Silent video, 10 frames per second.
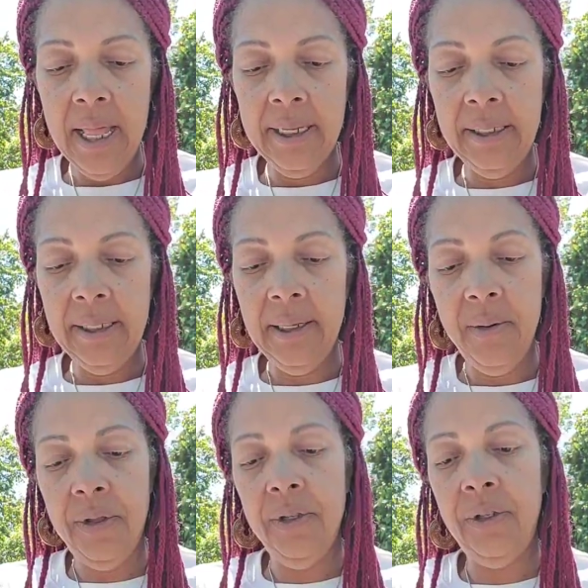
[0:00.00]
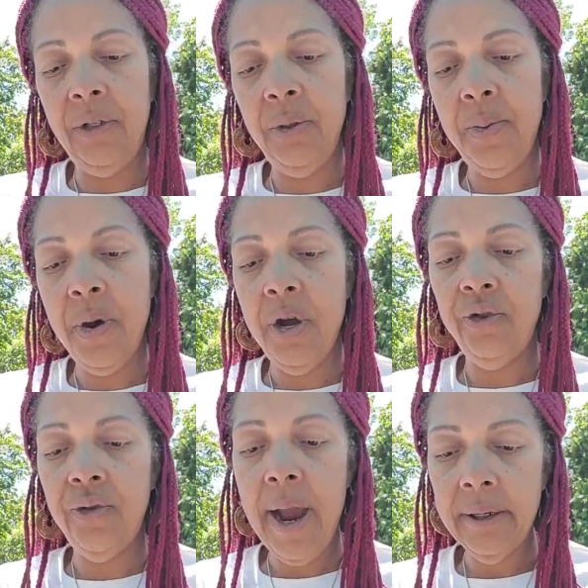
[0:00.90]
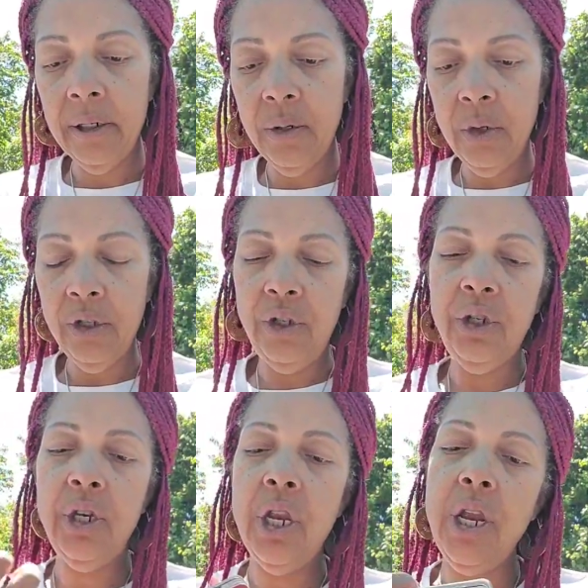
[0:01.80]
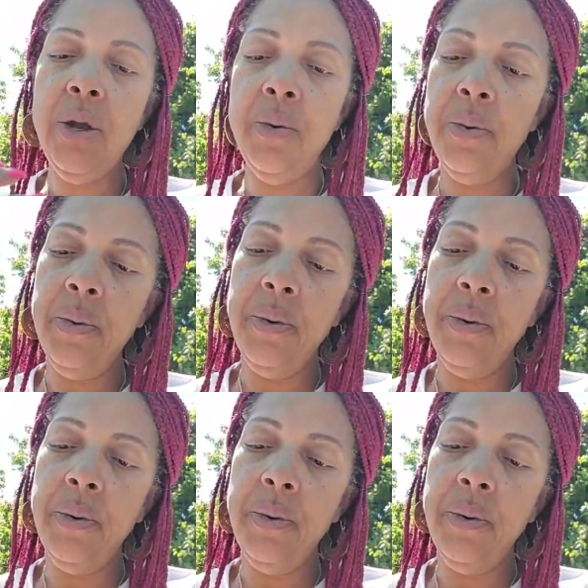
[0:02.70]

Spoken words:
Let's see what the super attractor wants you to know.